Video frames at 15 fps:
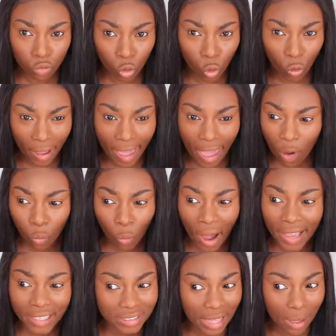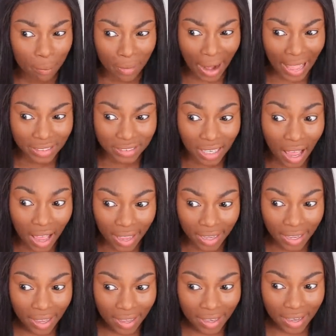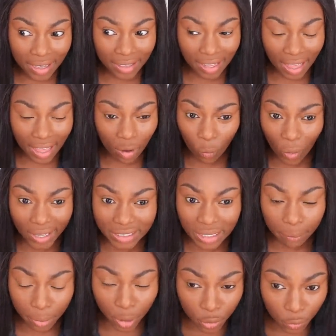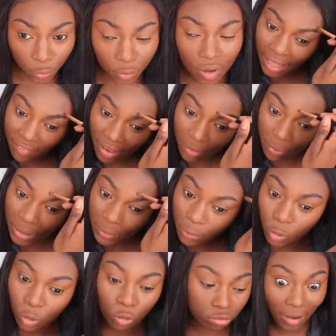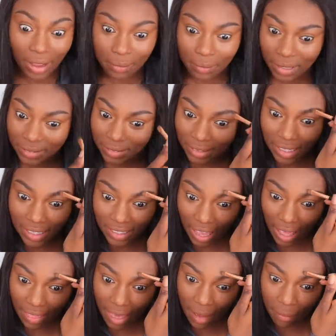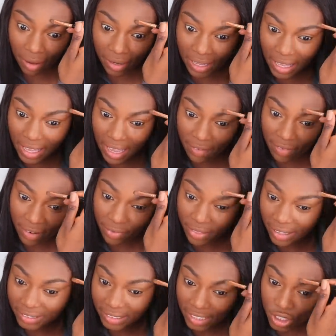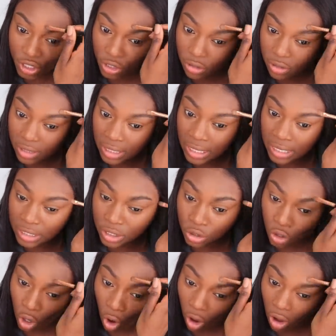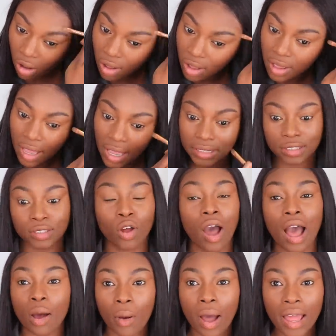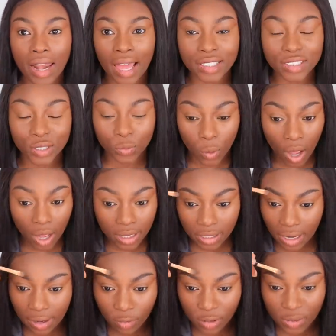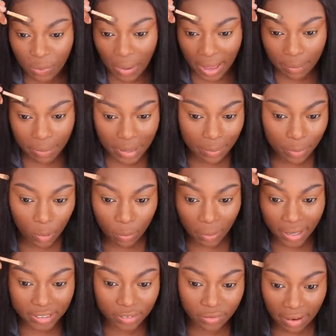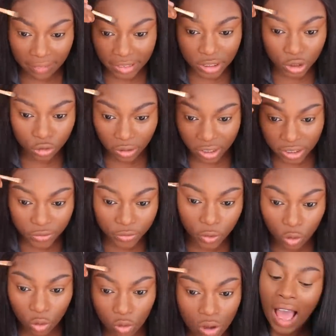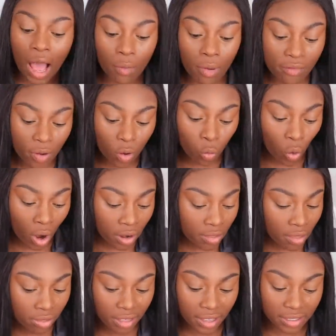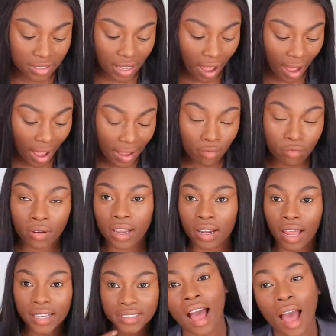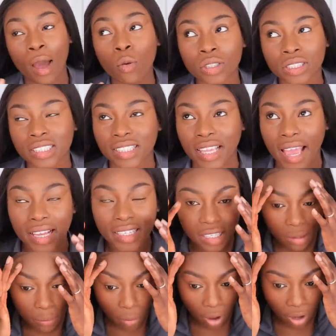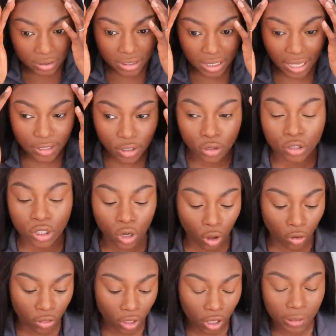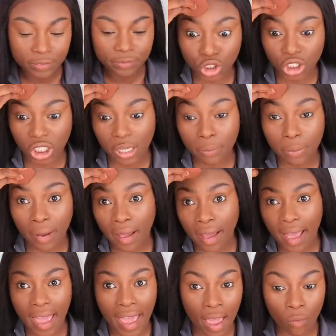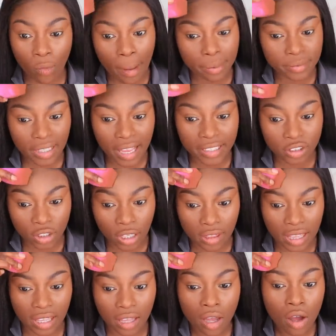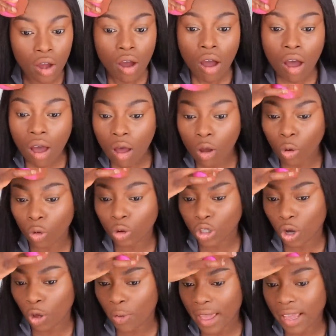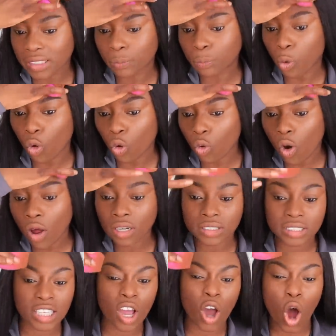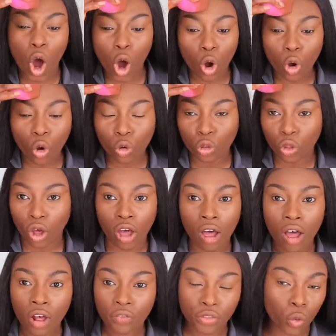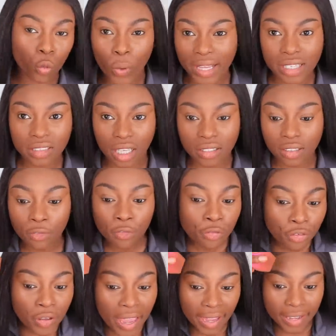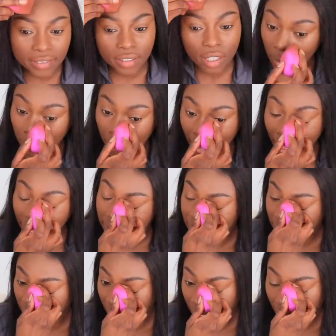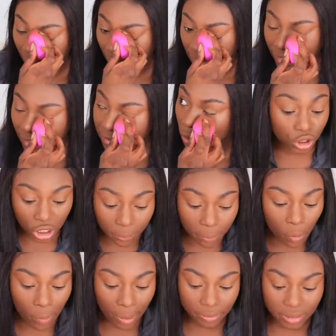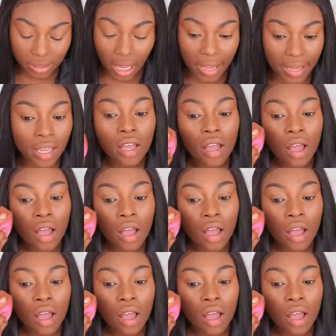raw hair. Why is there black dye in there? Why is it blue? I've had people bite me to get their money, even if there's issues. And it's not how I like to work. And I always pay people, but it's very stressful. However, one of the things that I realized, I was scared in the past to like use a lot of the cheaper hair websites. Cause I think, oh, you know, it's poor quality or oh, the wig doesn't fit. But actually there's a cheaper website